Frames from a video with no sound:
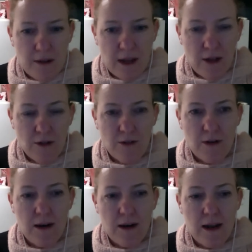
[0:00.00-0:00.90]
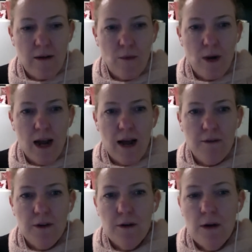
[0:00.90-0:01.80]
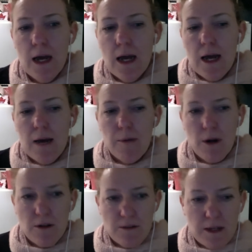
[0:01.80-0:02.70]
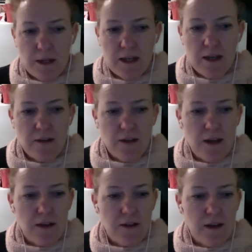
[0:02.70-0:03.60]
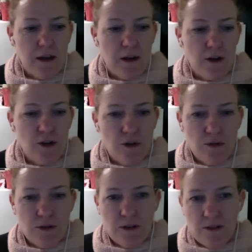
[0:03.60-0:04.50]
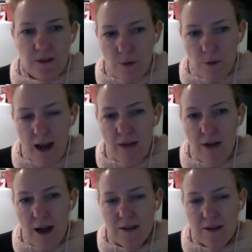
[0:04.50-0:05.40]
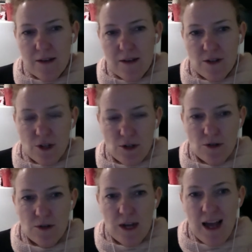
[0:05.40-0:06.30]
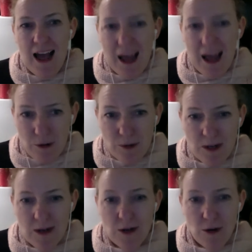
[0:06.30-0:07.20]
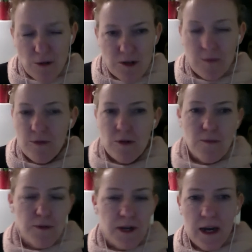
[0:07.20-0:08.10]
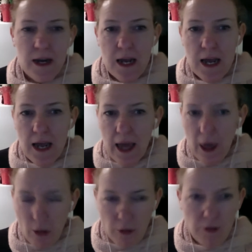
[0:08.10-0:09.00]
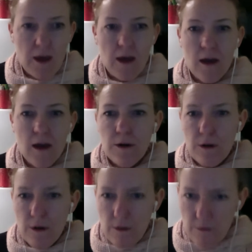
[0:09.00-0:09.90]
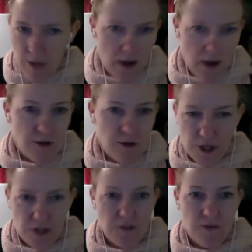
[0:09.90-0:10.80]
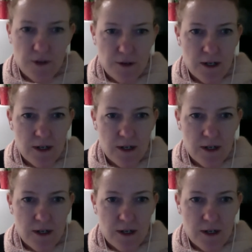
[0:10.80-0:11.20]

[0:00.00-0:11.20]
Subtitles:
health and what have you. But ultimately, does someone have access to adequate, culturally appropriate, healthy, and nutritious food?